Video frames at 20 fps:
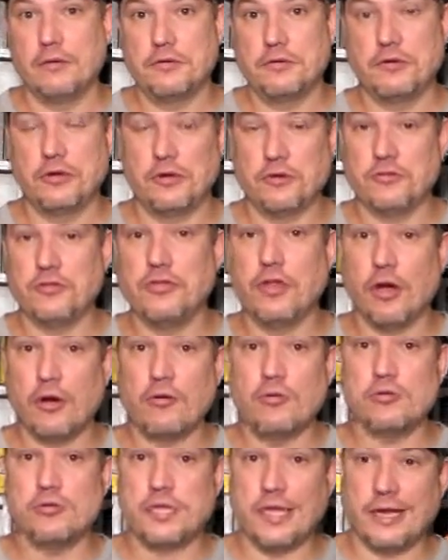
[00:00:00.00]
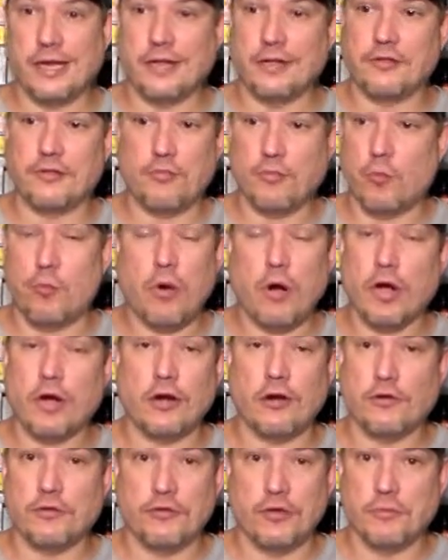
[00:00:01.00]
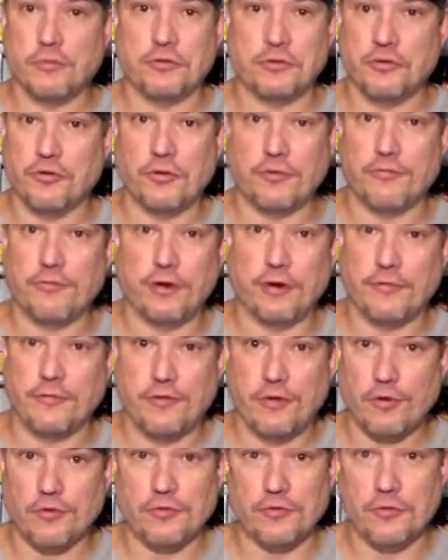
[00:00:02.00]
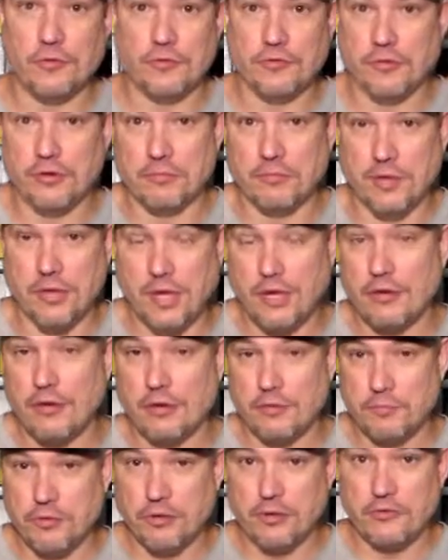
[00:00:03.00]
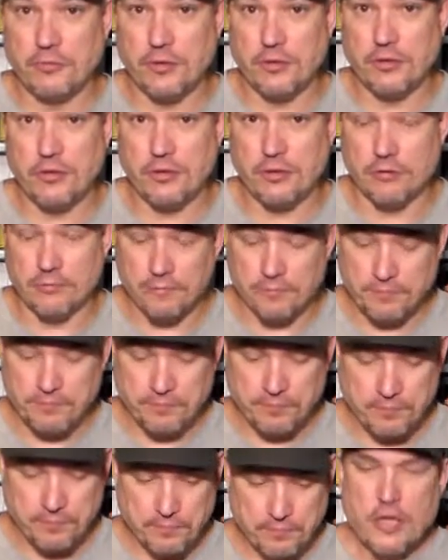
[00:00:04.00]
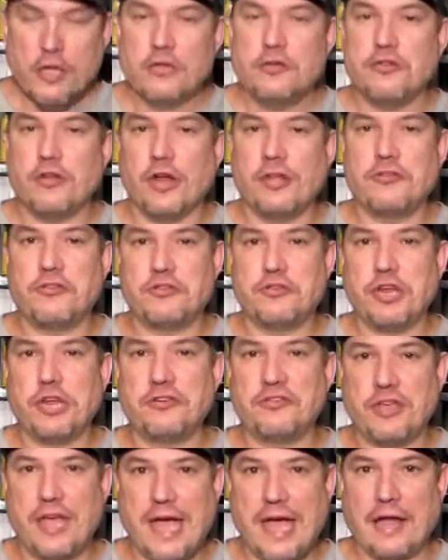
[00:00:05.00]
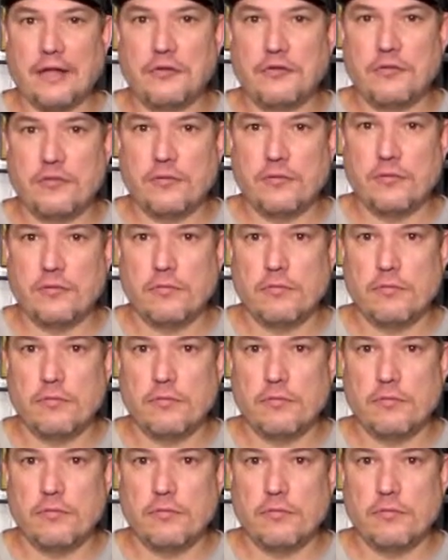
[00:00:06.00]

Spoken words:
She just knows that it's water or something. She's afraid to fall through or something. I don't know. Pretty smart dog. She likes to chase cats.